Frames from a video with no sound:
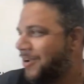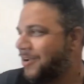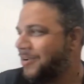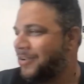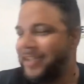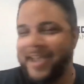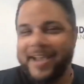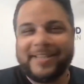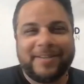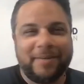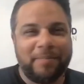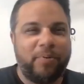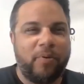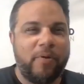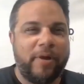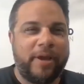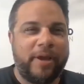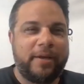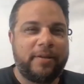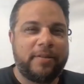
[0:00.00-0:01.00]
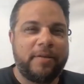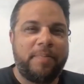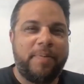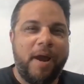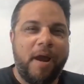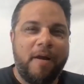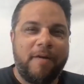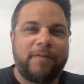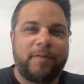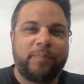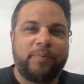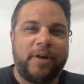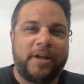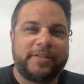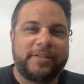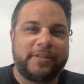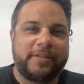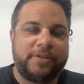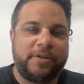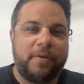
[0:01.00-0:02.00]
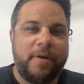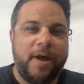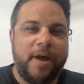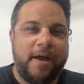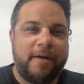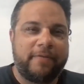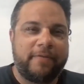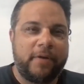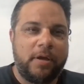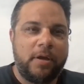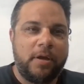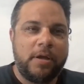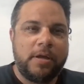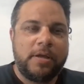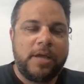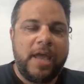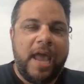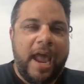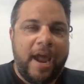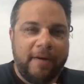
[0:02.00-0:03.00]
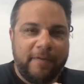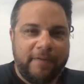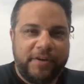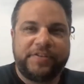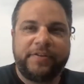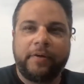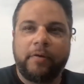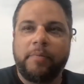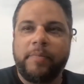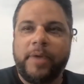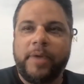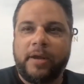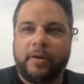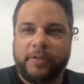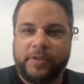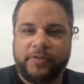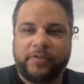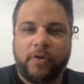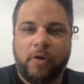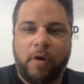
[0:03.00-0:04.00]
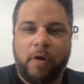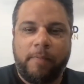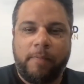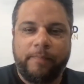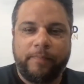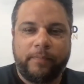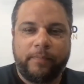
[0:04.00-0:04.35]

case in point, the powerful presence you have. Every single man on this call